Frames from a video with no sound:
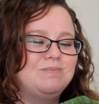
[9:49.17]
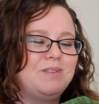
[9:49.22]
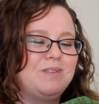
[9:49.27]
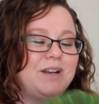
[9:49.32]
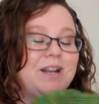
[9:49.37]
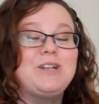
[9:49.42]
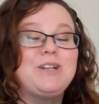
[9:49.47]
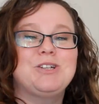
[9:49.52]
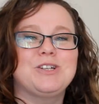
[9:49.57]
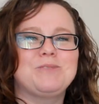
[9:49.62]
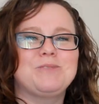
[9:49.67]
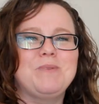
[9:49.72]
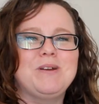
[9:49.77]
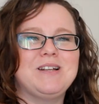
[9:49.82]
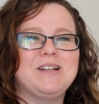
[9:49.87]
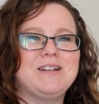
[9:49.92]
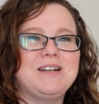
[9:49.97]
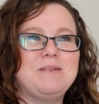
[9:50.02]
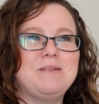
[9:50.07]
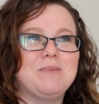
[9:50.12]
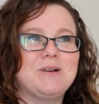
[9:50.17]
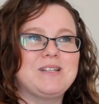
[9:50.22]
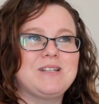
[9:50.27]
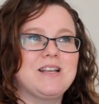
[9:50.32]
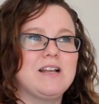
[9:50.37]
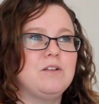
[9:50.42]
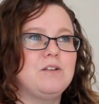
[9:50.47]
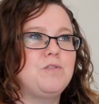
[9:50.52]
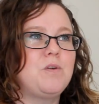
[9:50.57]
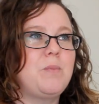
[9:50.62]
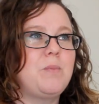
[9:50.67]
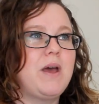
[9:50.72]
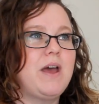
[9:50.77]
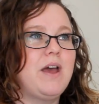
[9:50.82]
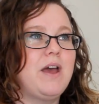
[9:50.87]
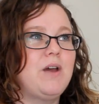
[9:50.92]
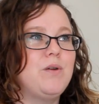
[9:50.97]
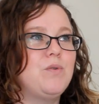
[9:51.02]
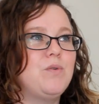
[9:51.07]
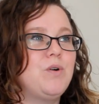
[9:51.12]
I just might knit myself a
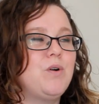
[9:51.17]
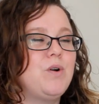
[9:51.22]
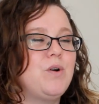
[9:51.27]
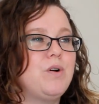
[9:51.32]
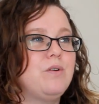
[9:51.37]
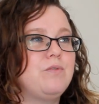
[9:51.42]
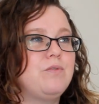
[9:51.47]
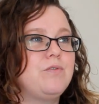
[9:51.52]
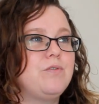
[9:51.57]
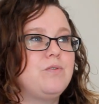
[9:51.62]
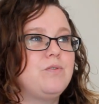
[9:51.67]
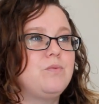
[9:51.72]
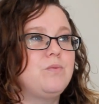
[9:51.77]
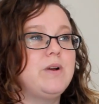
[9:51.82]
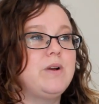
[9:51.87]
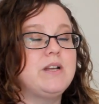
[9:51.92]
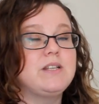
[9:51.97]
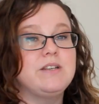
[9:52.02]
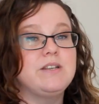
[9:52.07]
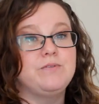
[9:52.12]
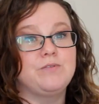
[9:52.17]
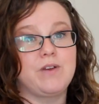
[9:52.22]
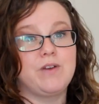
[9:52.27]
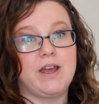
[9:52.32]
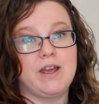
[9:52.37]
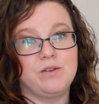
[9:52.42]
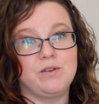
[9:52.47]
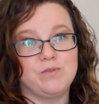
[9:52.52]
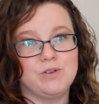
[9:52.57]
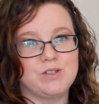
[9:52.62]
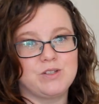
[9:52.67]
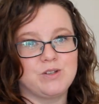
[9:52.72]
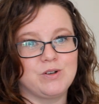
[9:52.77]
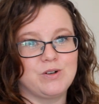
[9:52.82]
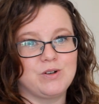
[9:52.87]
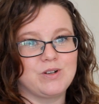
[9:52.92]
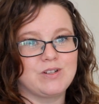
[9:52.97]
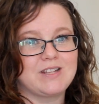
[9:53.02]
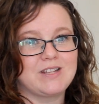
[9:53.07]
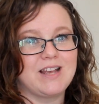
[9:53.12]
pair of Waiting for Henry socks,